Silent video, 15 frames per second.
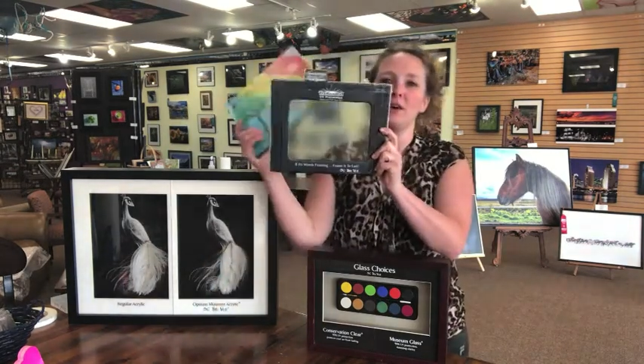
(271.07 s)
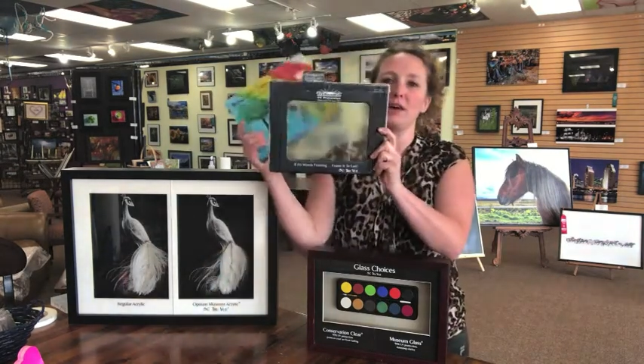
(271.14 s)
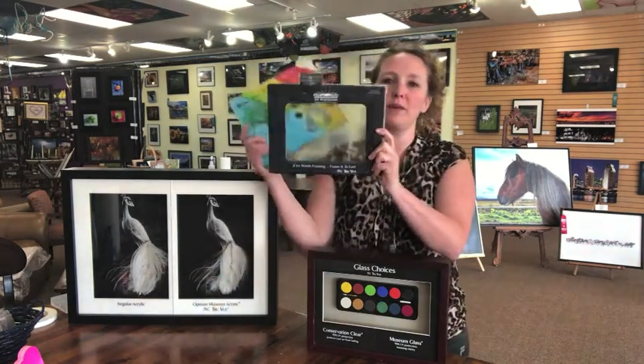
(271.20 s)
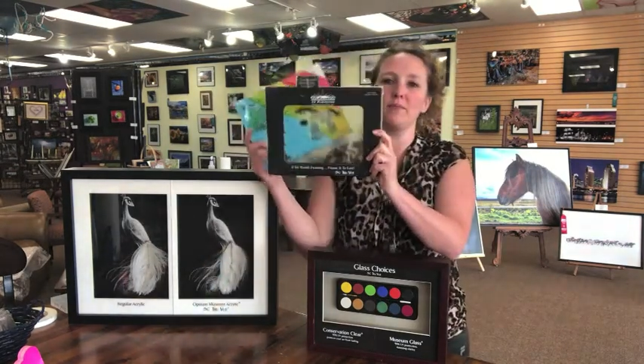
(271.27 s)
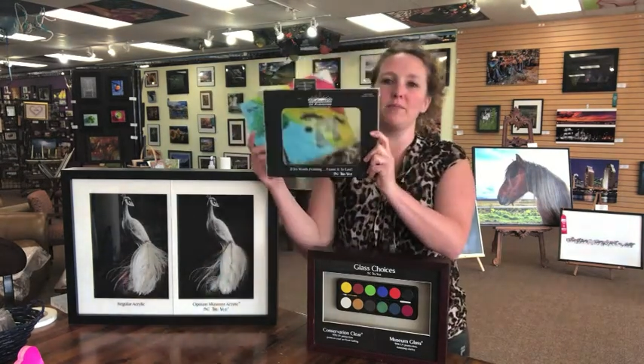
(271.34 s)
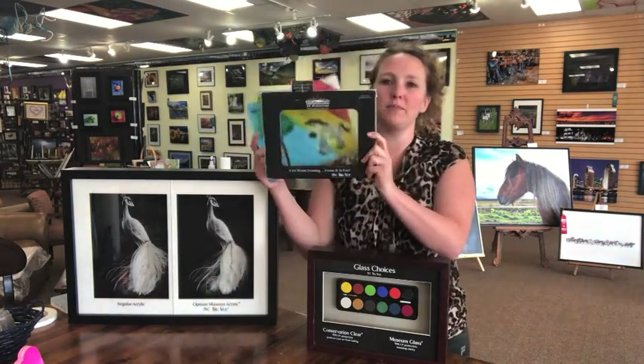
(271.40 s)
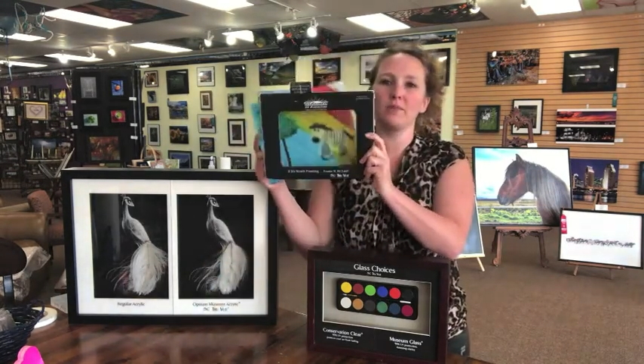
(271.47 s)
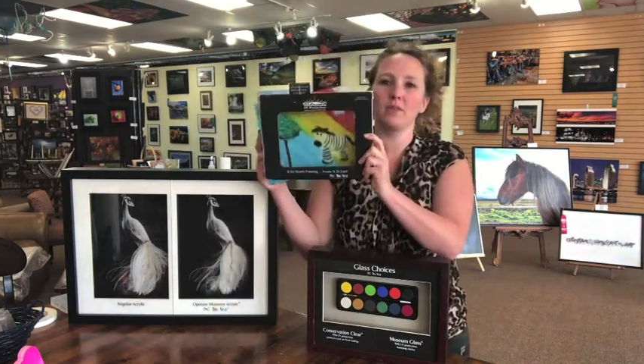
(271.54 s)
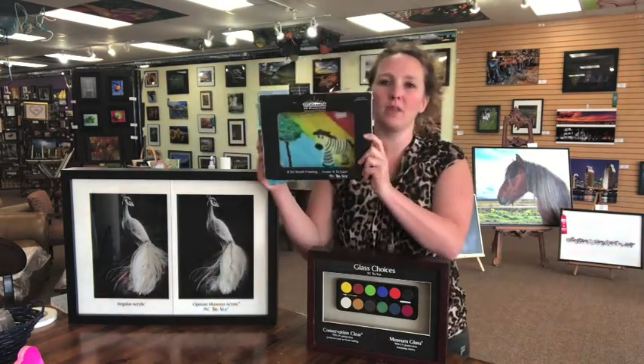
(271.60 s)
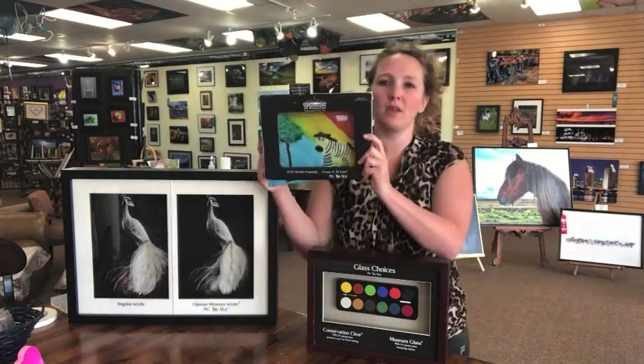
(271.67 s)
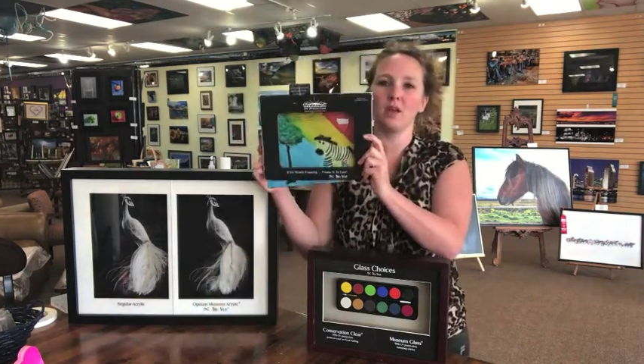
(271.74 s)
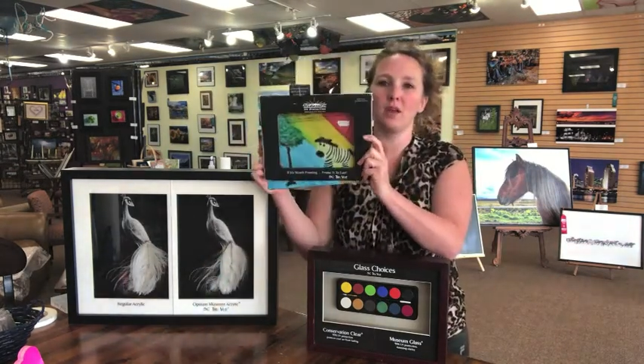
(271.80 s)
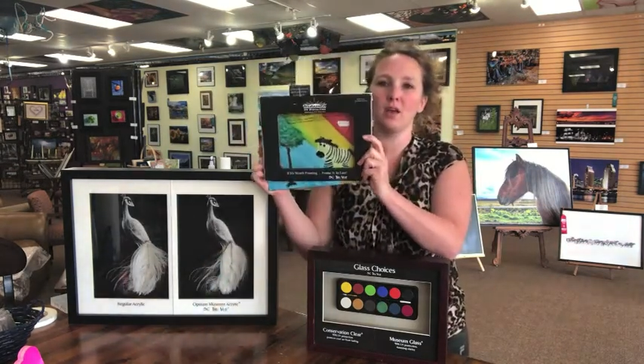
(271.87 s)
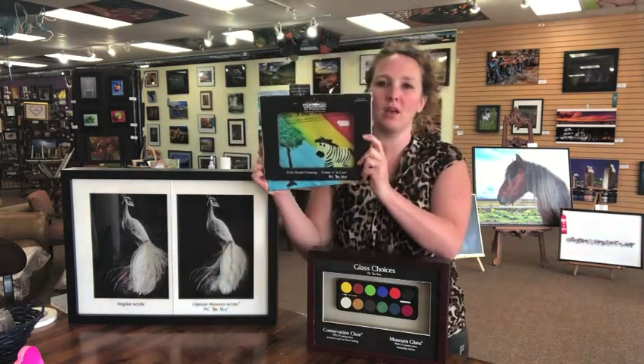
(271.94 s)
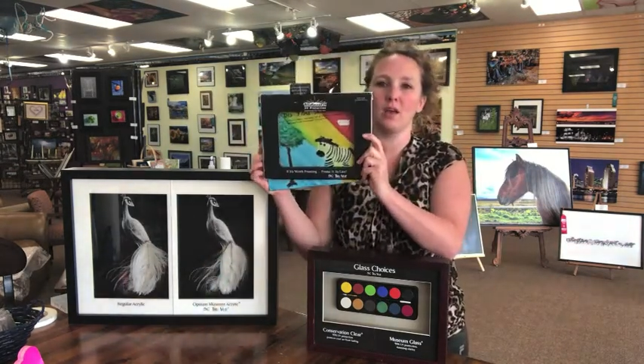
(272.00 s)
it
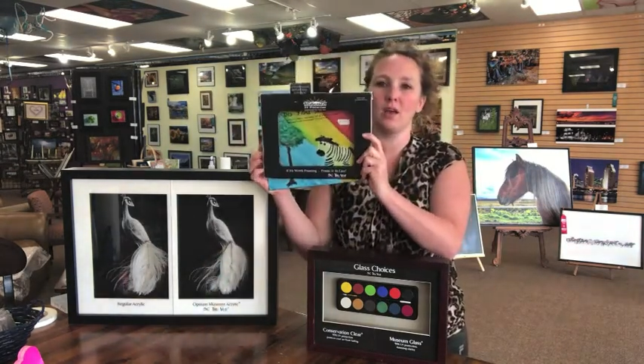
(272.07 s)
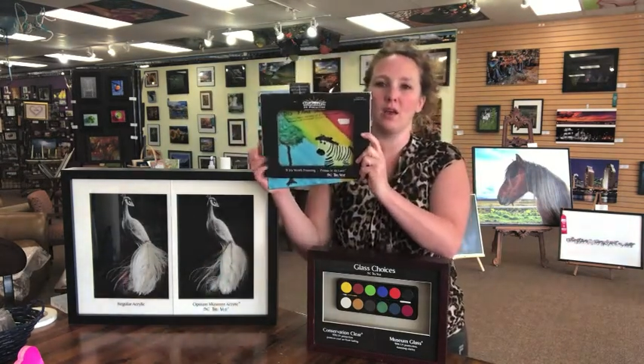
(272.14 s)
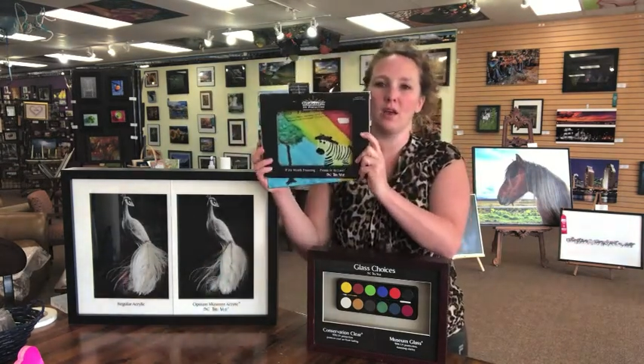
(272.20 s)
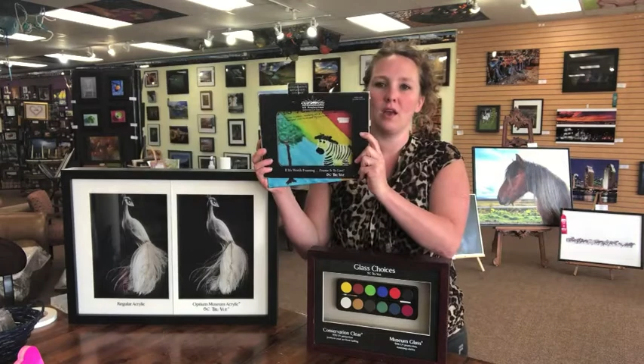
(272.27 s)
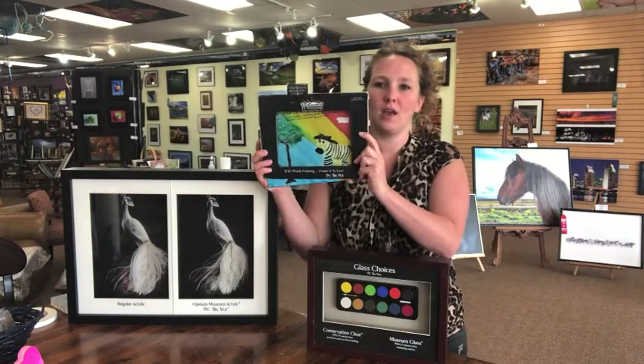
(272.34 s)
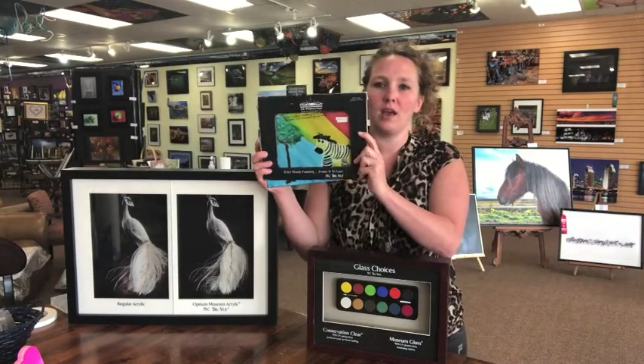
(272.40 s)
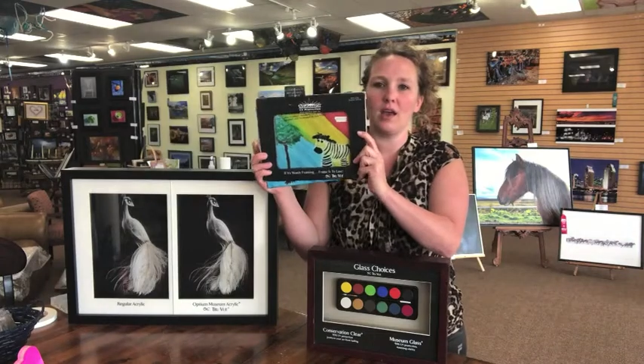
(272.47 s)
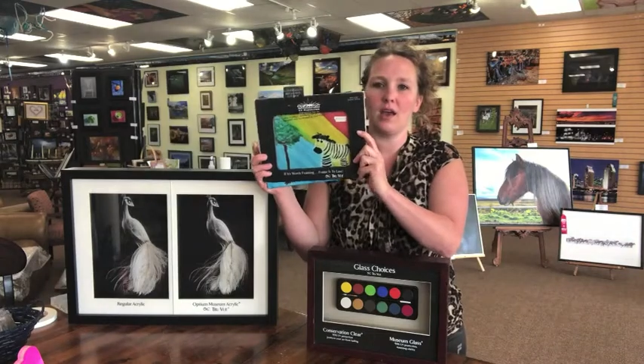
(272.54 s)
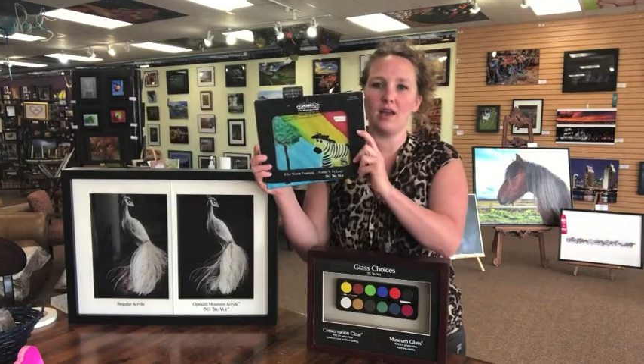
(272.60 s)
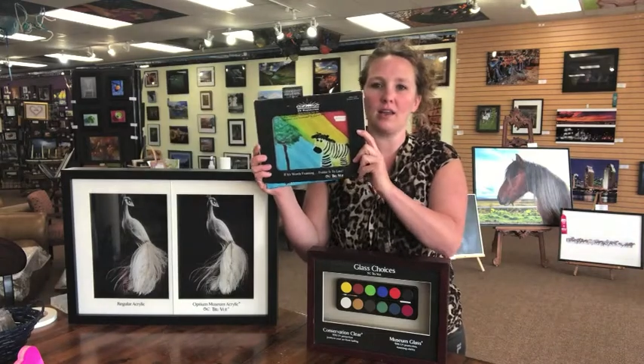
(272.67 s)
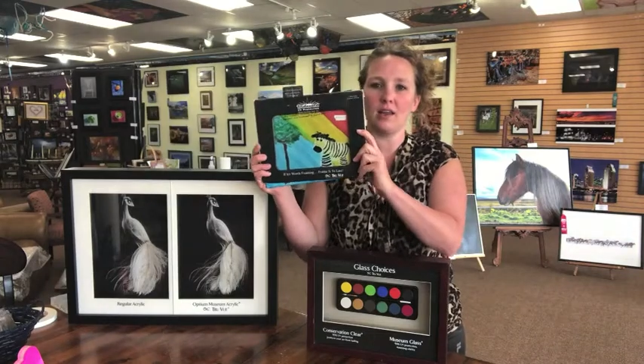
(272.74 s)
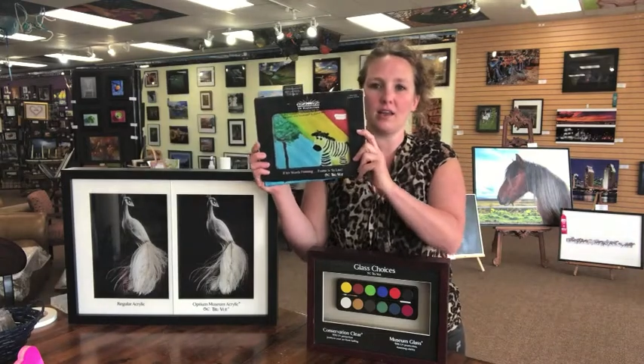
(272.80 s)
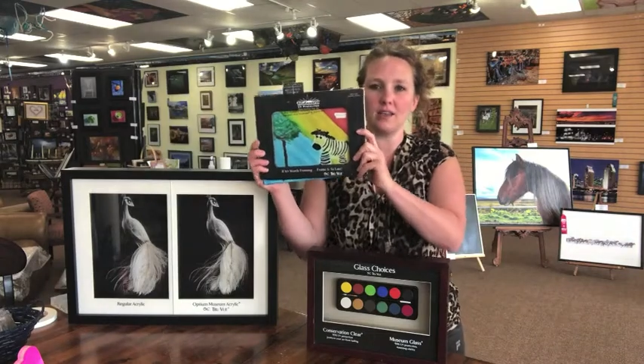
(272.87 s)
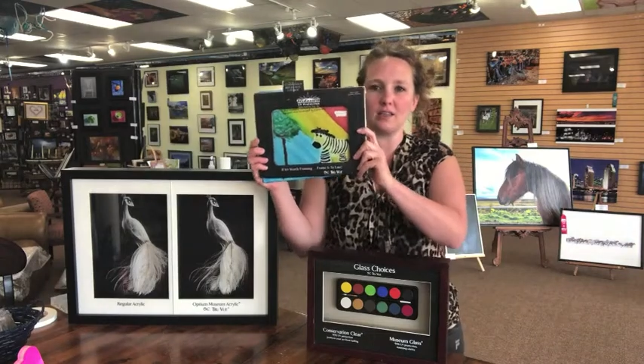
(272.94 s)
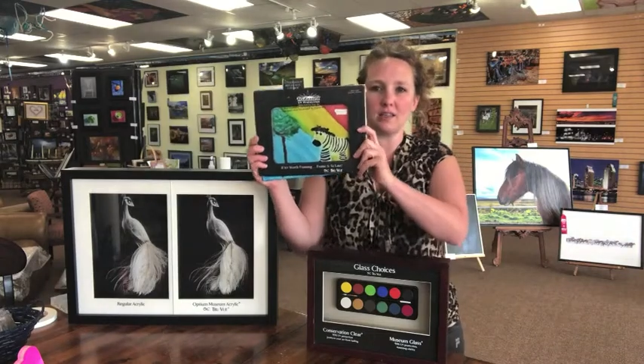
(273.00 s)
and
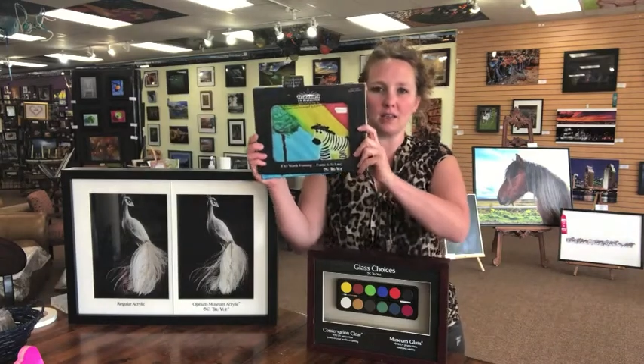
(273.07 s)
it gets